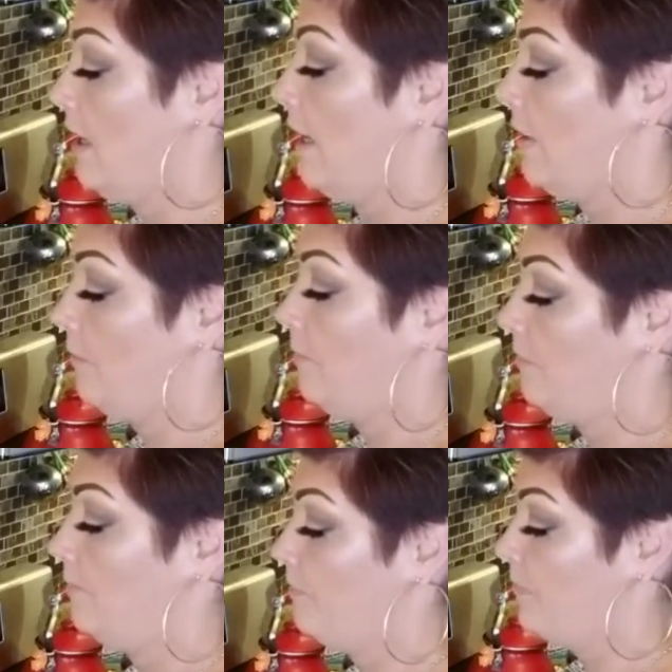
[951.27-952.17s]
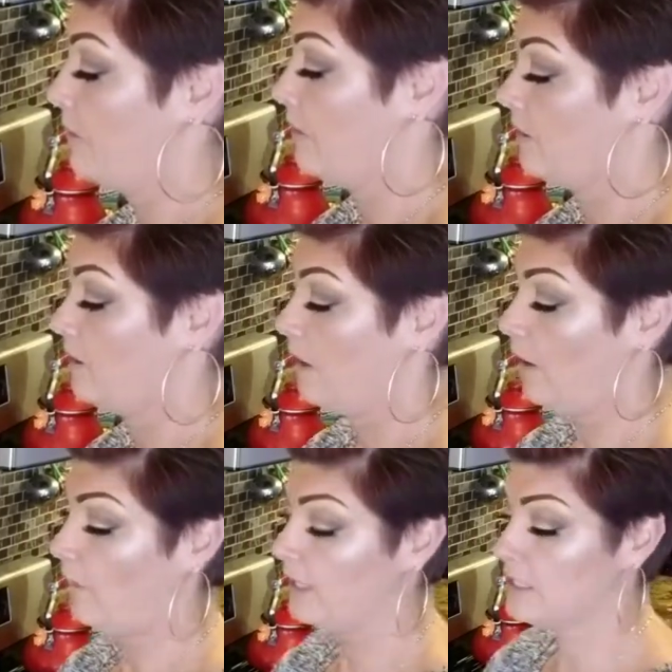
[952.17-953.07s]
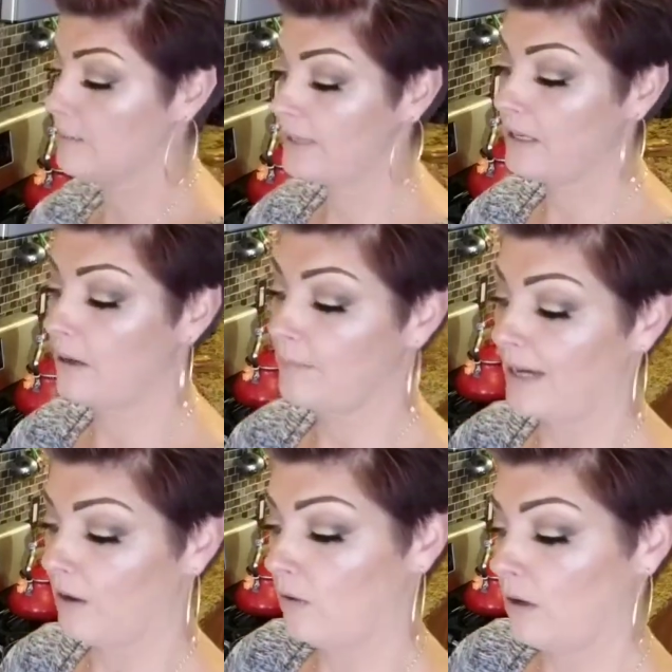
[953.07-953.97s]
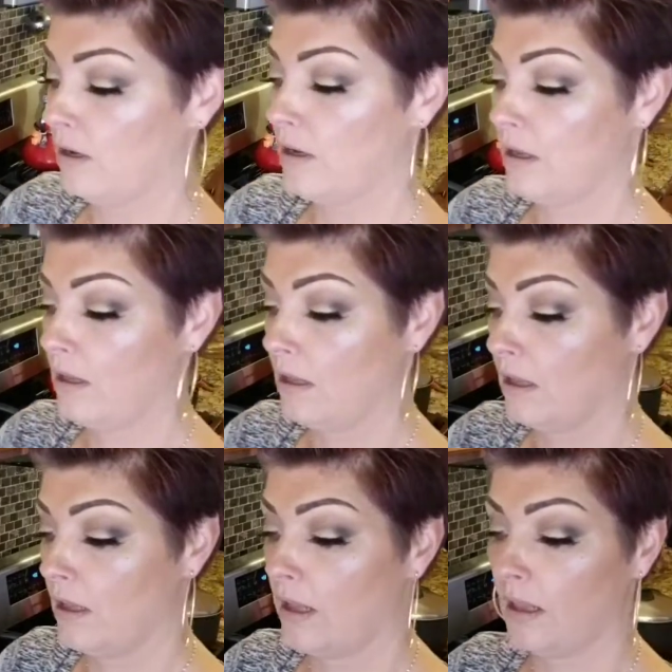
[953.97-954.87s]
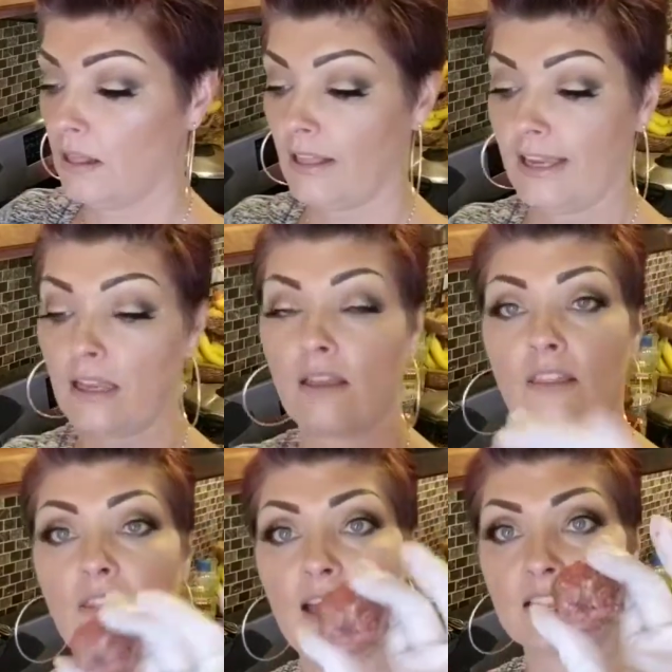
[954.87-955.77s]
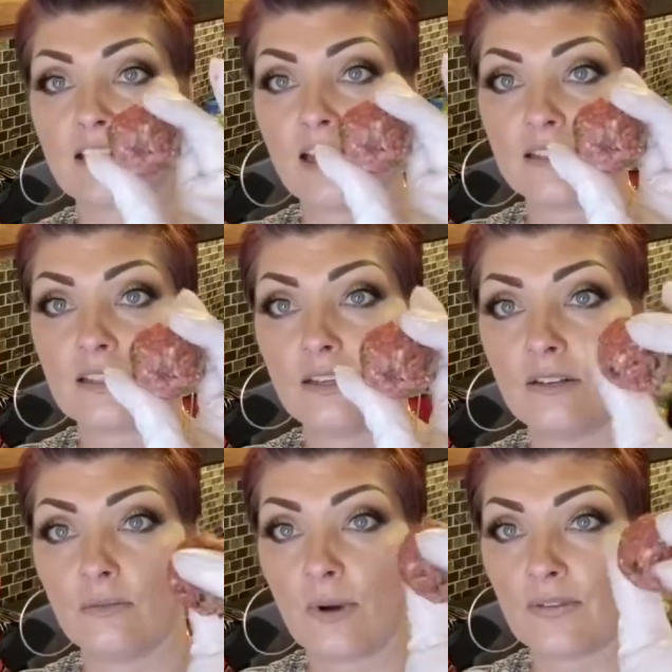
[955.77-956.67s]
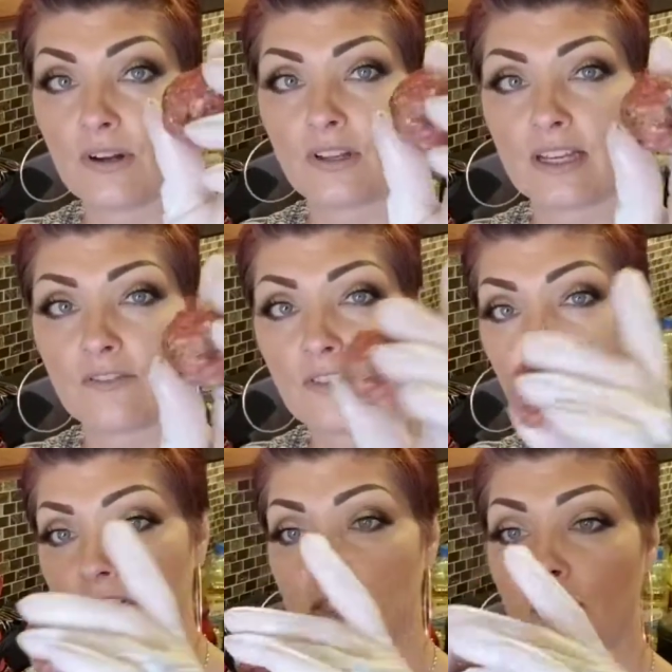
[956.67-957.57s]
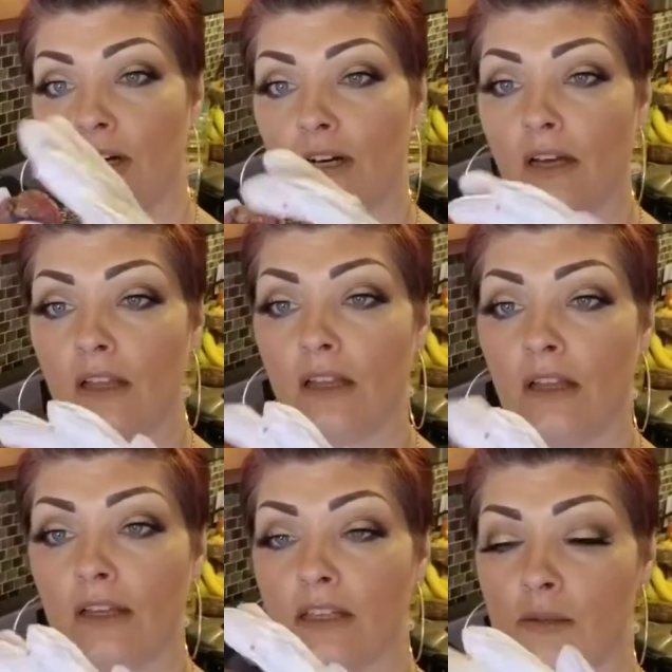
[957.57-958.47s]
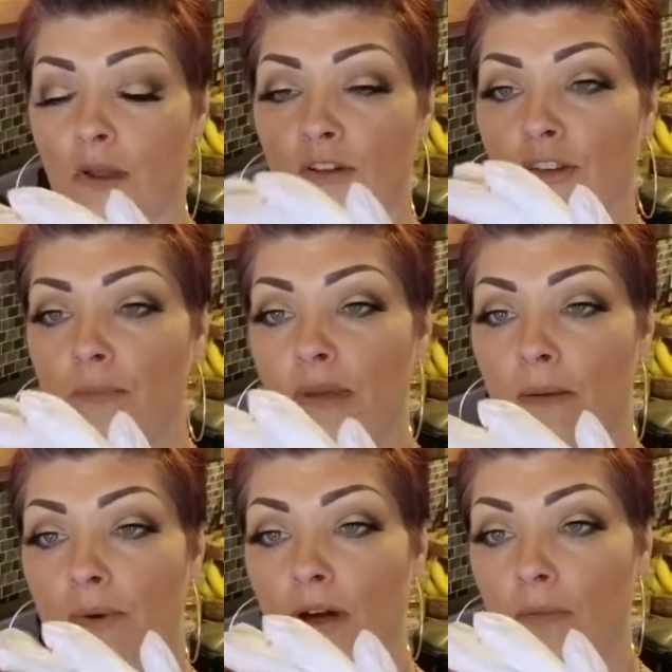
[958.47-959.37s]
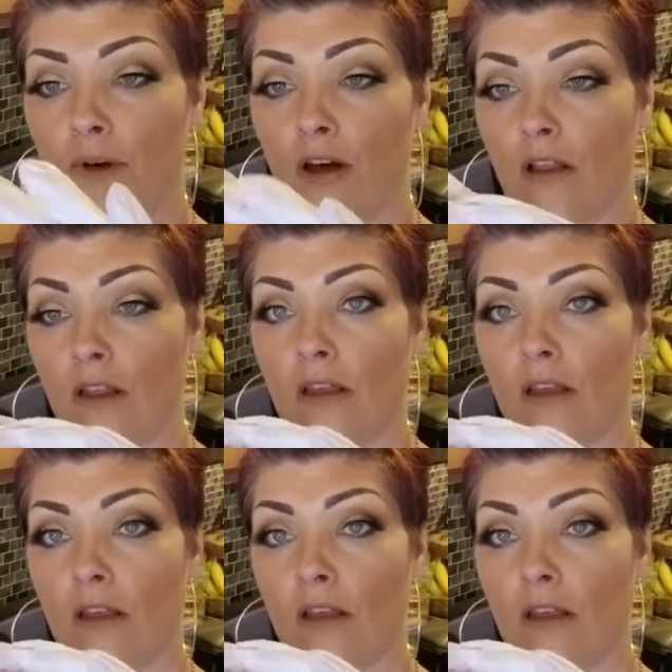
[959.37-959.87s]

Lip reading: And I want it to be about like that size right there, like a very small, smaller than a ping pong ball.